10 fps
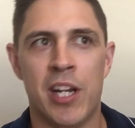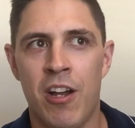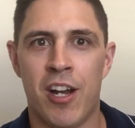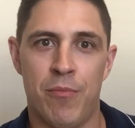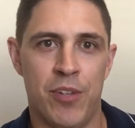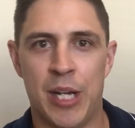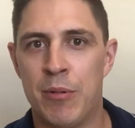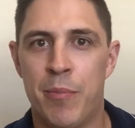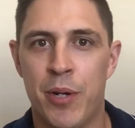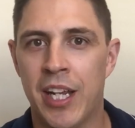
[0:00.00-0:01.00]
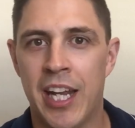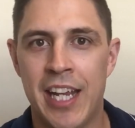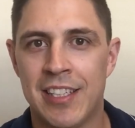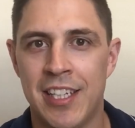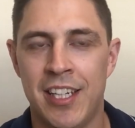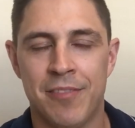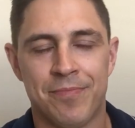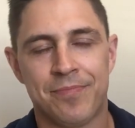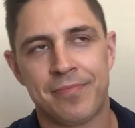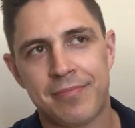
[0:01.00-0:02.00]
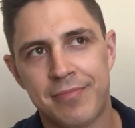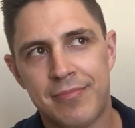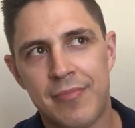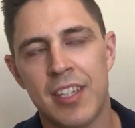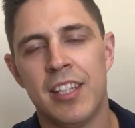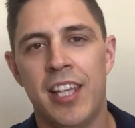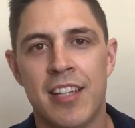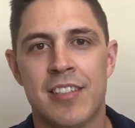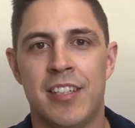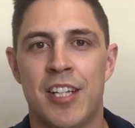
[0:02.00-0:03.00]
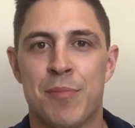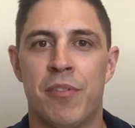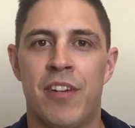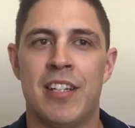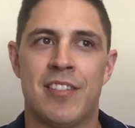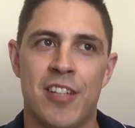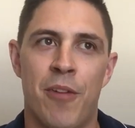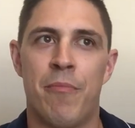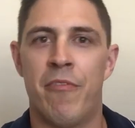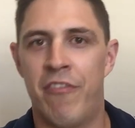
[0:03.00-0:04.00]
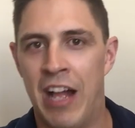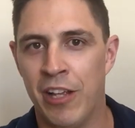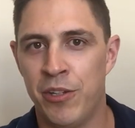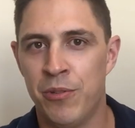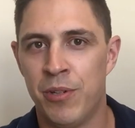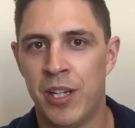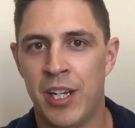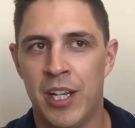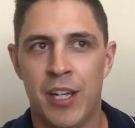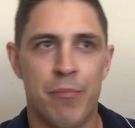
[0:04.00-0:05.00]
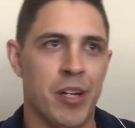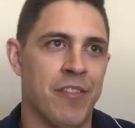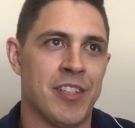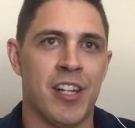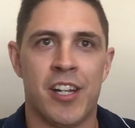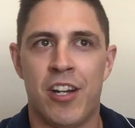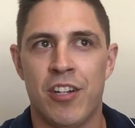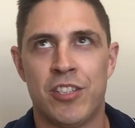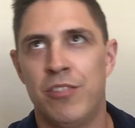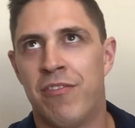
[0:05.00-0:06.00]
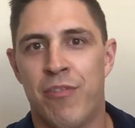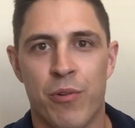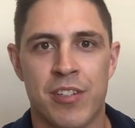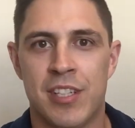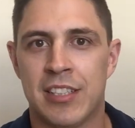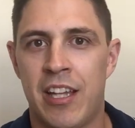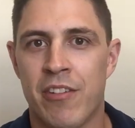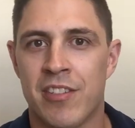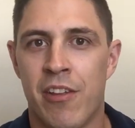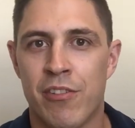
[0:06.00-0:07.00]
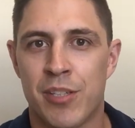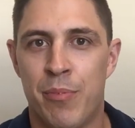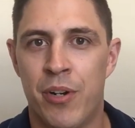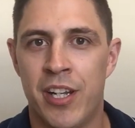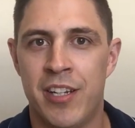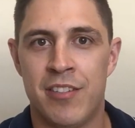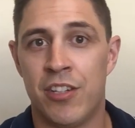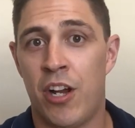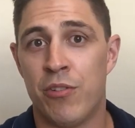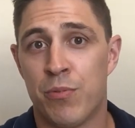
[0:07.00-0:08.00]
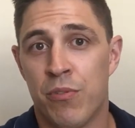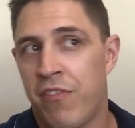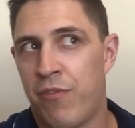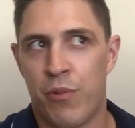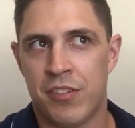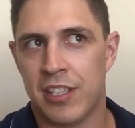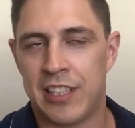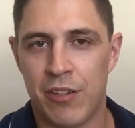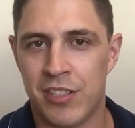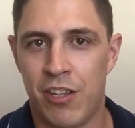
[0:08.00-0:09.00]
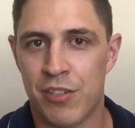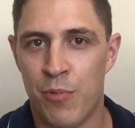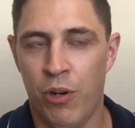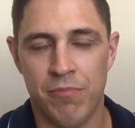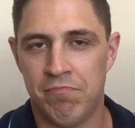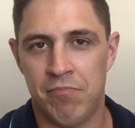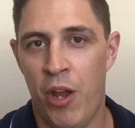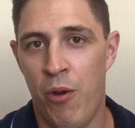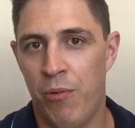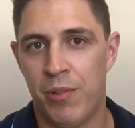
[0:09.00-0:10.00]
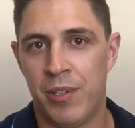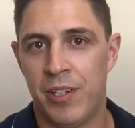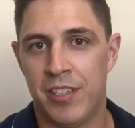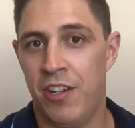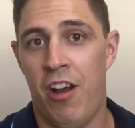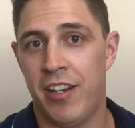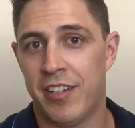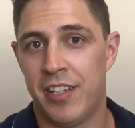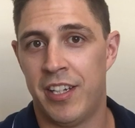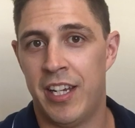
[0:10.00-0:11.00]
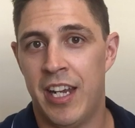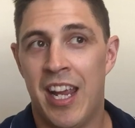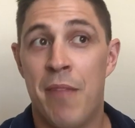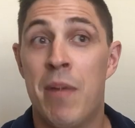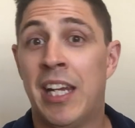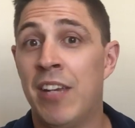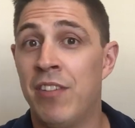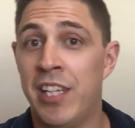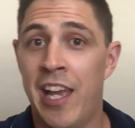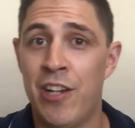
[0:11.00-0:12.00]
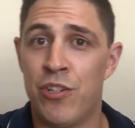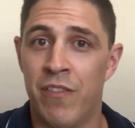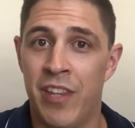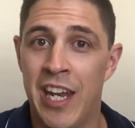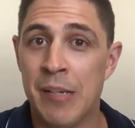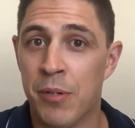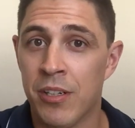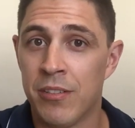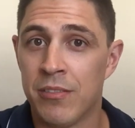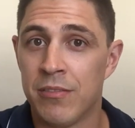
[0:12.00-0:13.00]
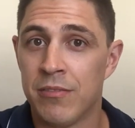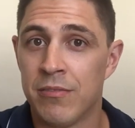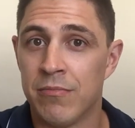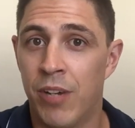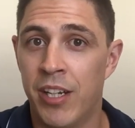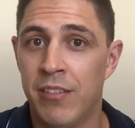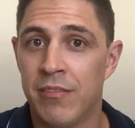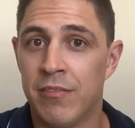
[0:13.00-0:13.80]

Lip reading: God, I'm thinking about putting an AC. Yes, it does provide some value, but if it's going to cost you $4,000 to $6,000 to put it in, is your house worth $4,000 to $6,000 more? No, it's not. It might give you the edge over the neighbor, right?